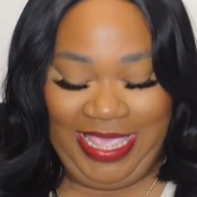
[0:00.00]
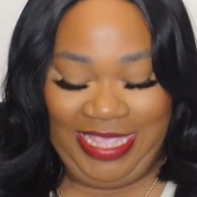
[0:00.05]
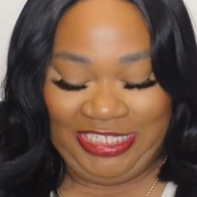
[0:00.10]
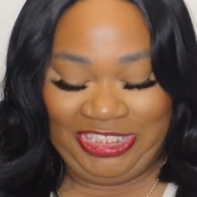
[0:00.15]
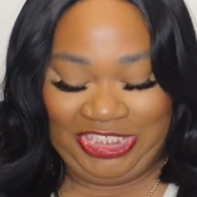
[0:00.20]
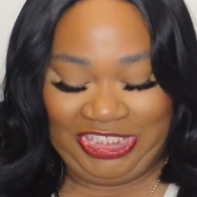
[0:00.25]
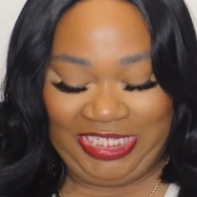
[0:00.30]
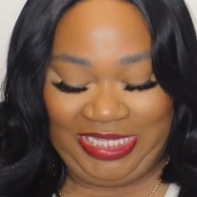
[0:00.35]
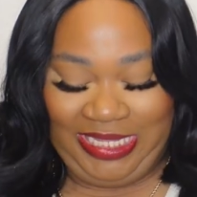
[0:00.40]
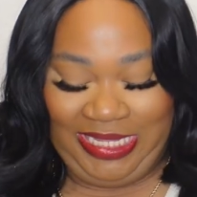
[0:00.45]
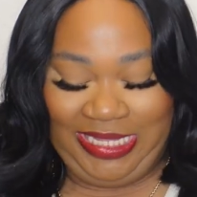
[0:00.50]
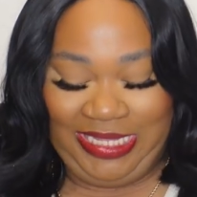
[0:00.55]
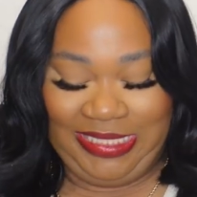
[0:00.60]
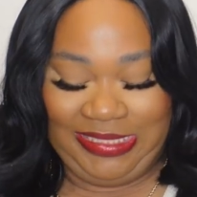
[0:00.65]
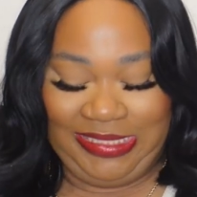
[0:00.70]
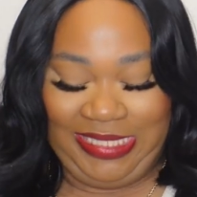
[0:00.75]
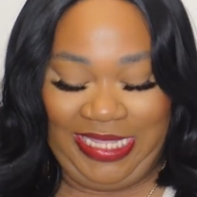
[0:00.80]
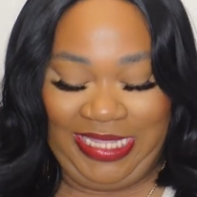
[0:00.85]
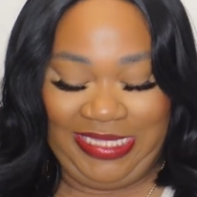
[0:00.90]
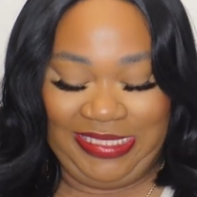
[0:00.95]
She
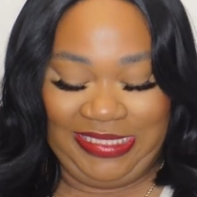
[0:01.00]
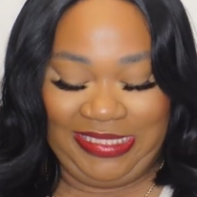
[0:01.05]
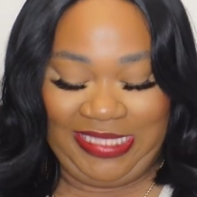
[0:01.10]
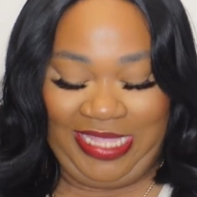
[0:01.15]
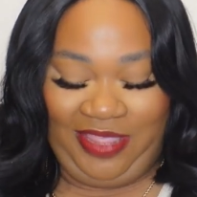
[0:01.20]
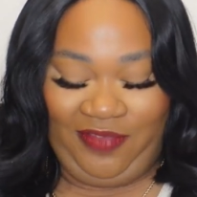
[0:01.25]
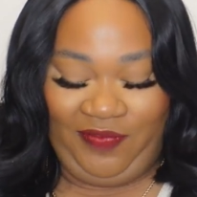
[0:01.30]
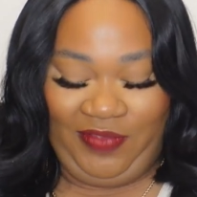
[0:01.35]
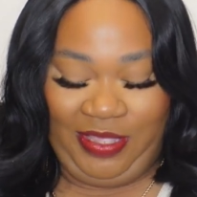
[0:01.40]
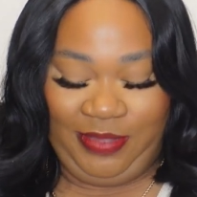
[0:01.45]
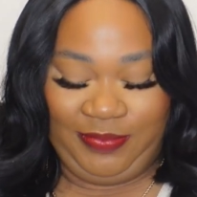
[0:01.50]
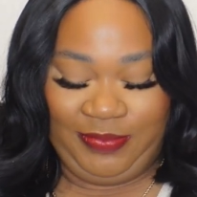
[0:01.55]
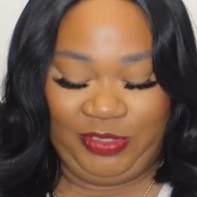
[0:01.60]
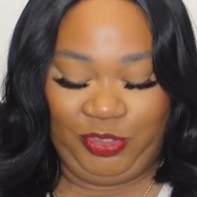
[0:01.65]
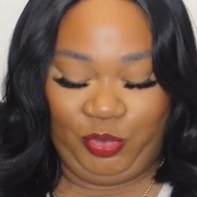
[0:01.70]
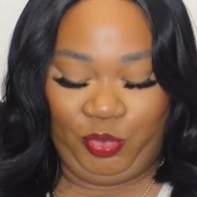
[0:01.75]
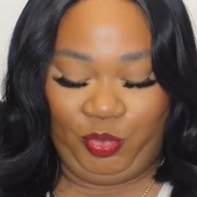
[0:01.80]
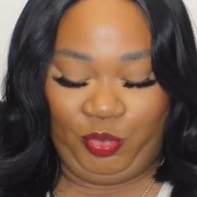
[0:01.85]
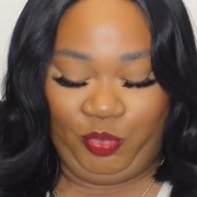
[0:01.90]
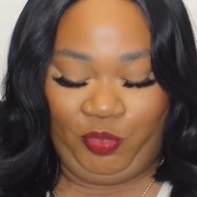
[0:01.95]
is heat safe up
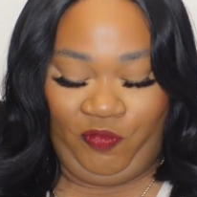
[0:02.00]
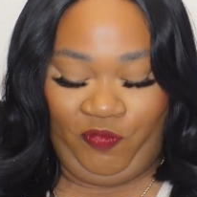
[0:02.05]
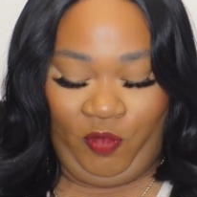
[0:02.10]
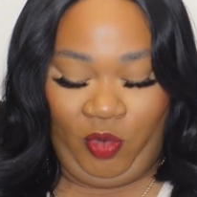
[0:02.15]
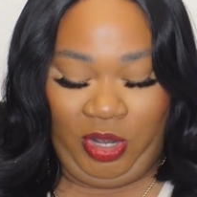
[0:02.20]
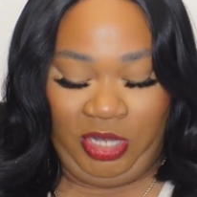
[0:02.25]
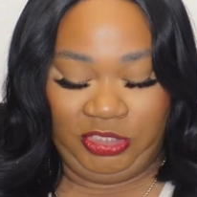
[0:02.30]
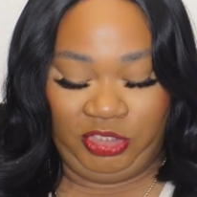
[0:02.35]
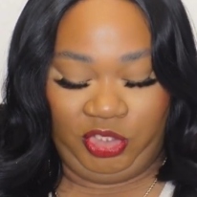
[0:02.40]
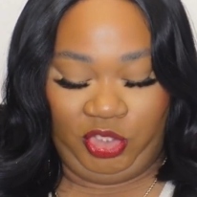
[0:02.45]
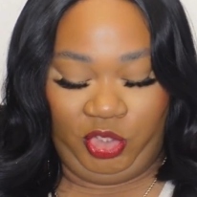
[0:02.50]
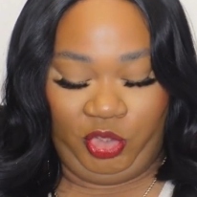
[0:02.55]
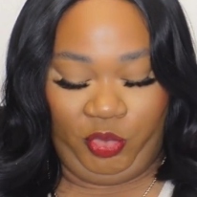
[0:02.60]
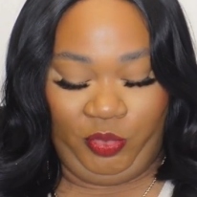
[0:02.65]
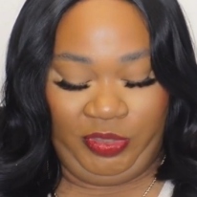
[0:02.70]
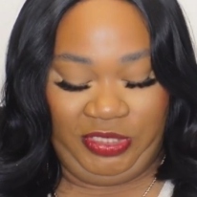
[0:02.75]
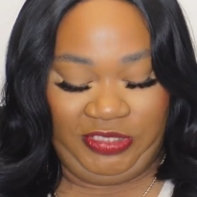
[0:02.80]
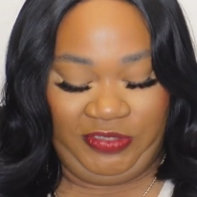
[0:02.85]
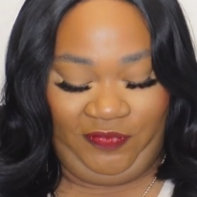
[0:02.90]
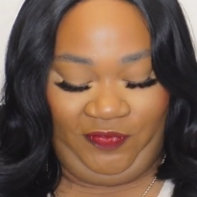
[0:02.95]
to four hundred
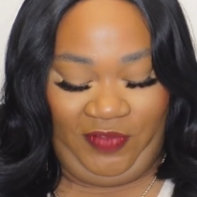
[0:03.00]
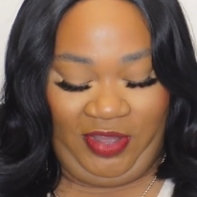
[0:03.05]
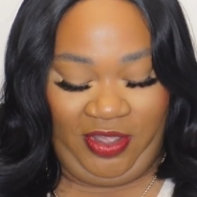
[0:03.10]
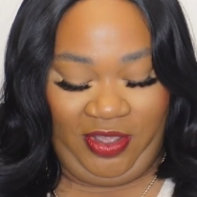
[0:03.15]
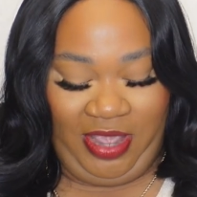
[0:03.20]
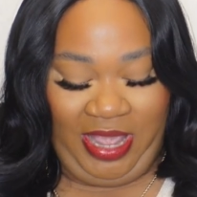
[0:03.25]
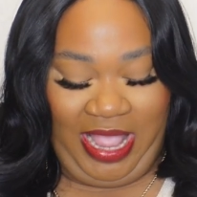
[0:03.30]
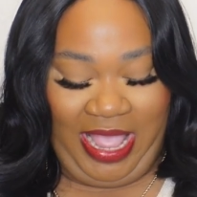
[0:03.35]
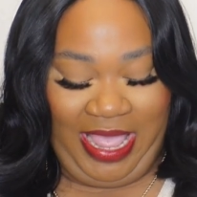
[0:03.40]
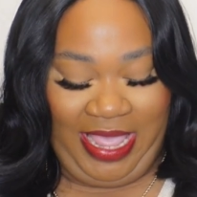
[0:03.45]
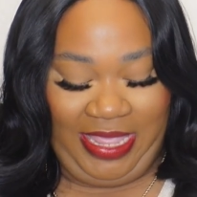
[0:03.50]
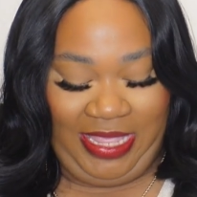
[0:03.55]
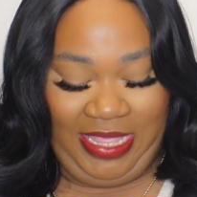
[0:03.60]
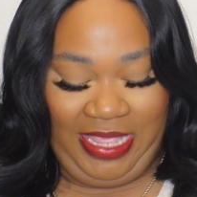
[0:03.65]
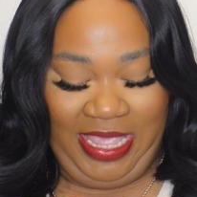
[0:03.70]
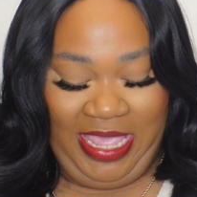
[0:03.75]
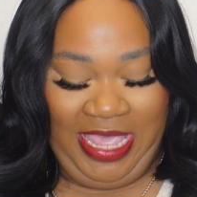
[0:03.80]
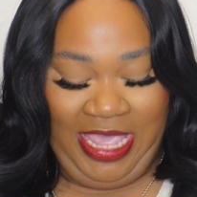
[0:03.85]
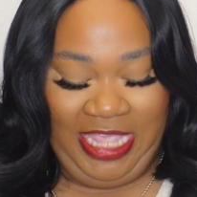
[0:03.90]
degrees Fahrenheit.